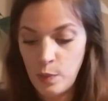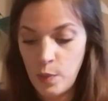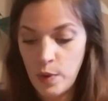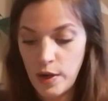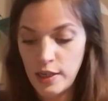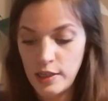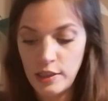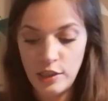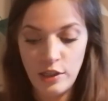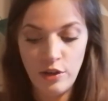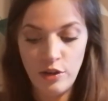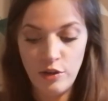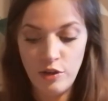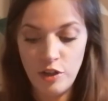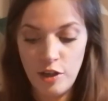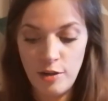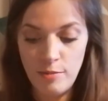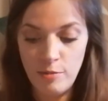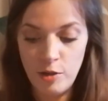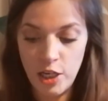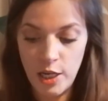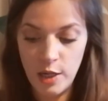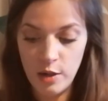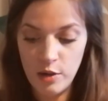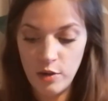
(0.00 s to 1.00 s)
what is a
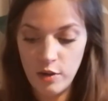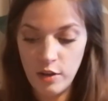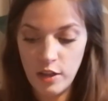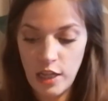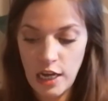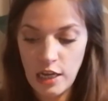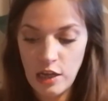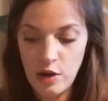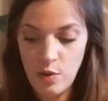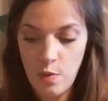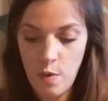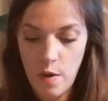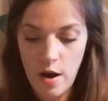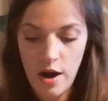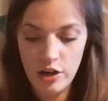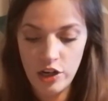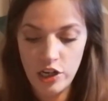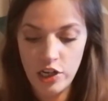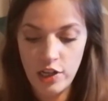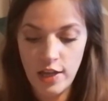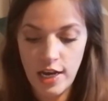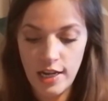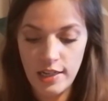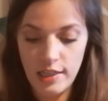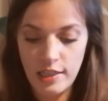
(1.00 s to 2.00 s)
YouTube channel that you
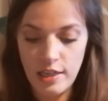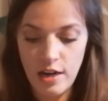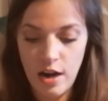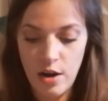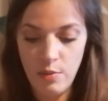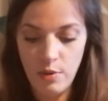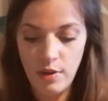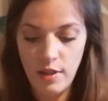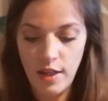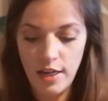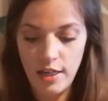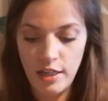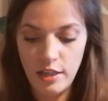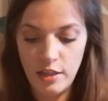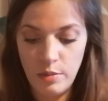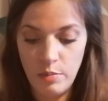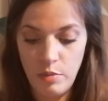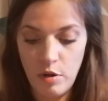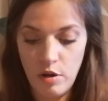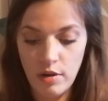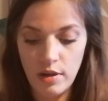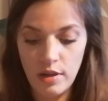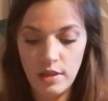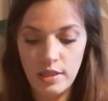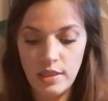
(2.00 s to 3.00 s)
watch that's not related to
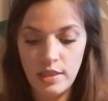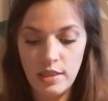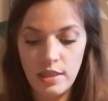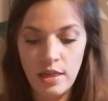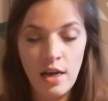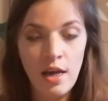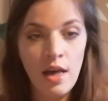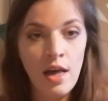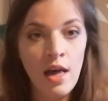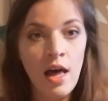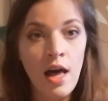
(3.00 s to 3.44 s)
books?